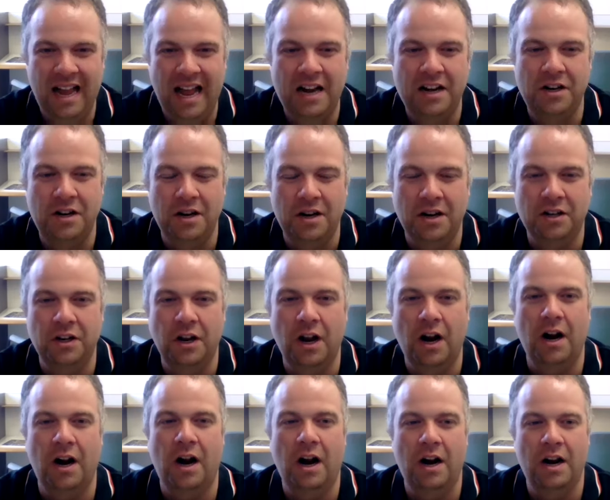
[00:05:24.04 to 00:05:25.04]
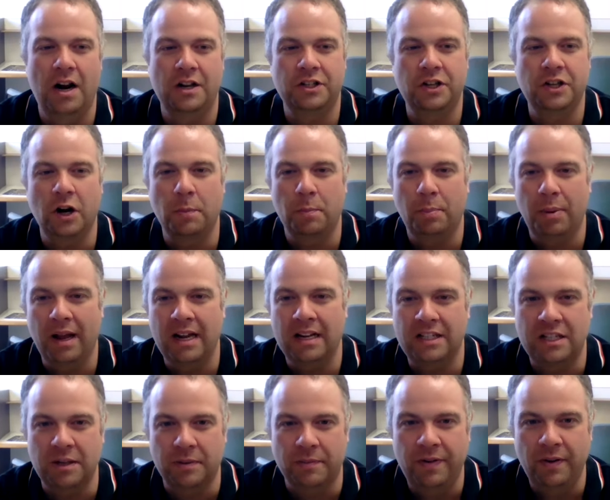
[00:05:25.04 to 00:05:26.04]
And yeah. is it going to
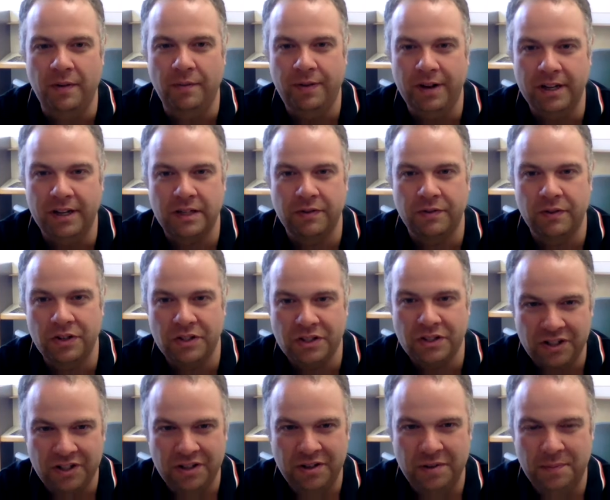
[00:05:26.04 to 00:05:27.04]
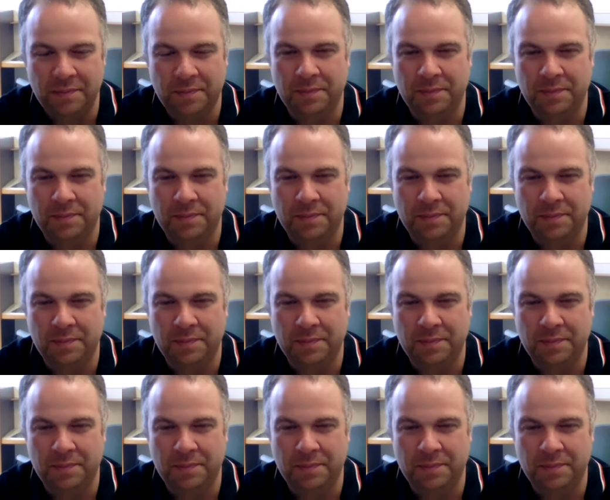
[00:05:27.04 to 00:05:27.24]
play at some film festivals?